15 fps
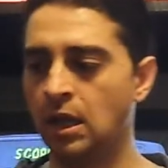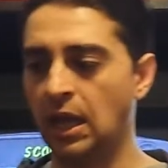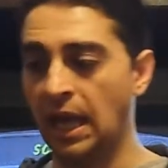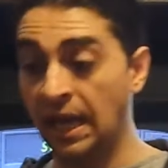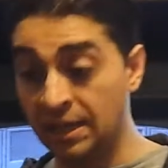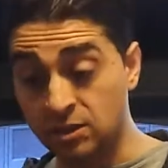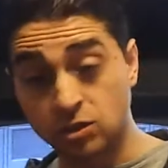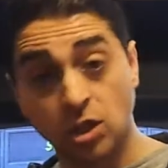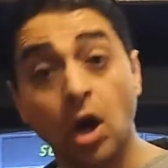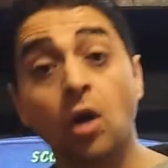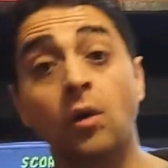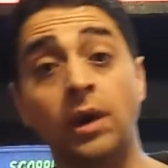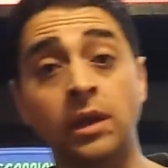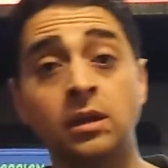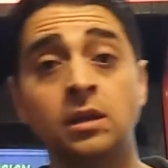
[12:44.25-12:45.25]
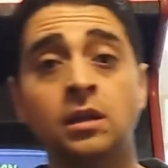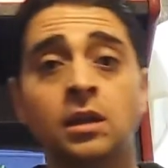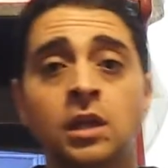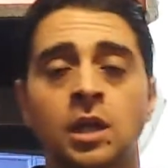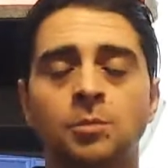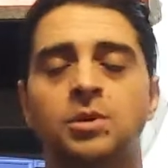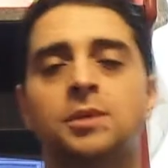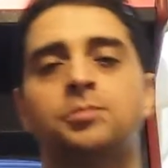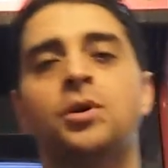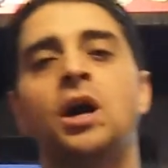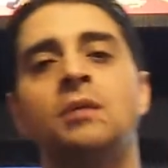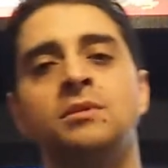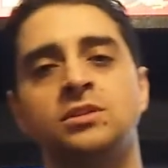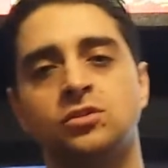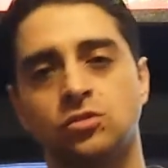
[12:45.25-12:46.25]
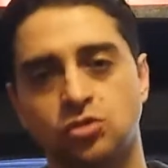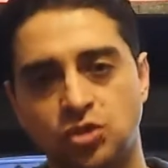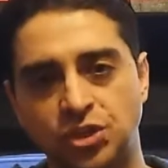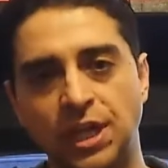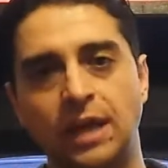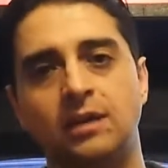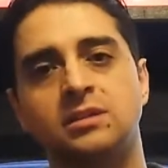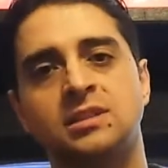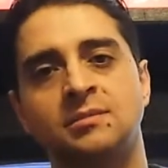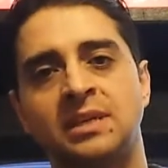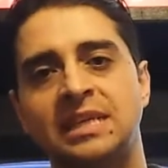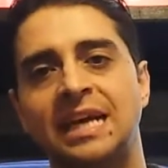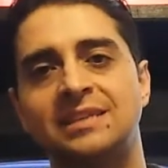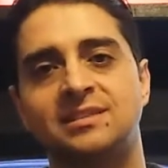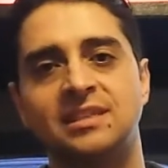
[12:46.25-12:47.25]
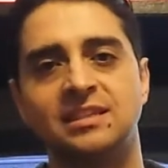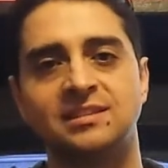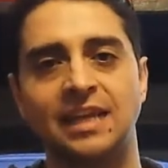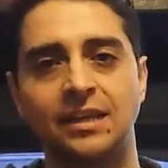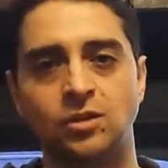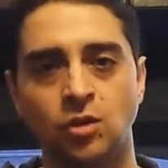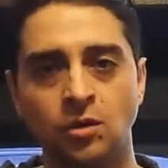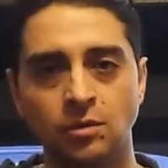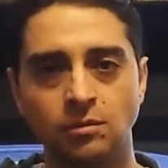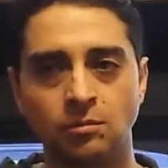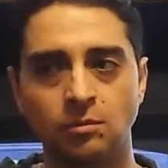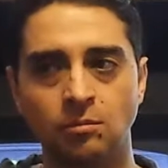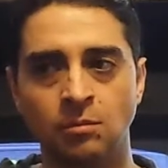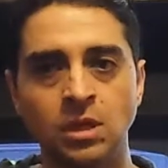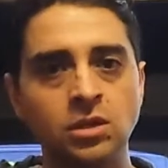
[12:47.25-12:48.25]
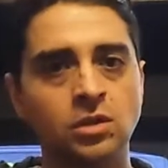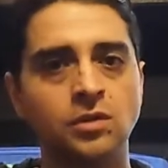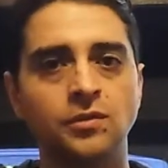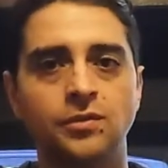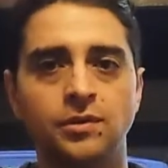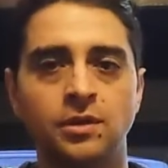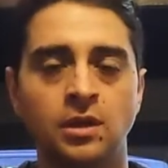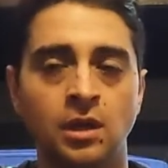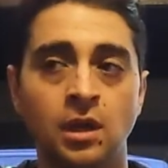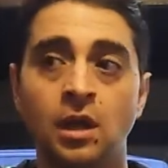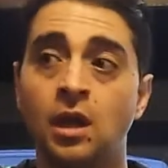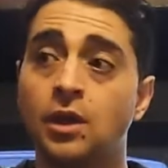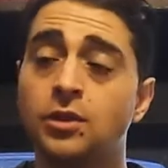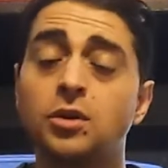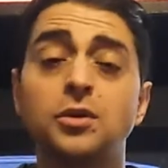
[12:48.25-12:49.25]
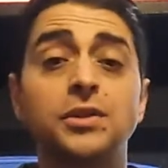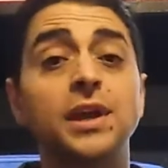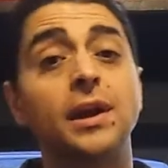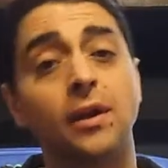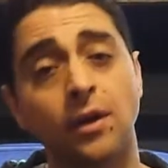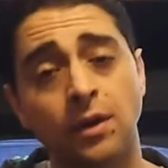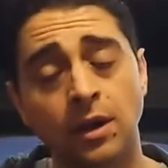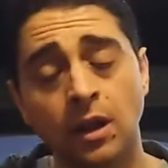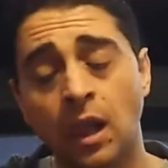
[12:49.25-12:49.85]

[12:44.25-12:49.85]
And it's going. But the problem is those chairs that my dad says that don't move, they're there.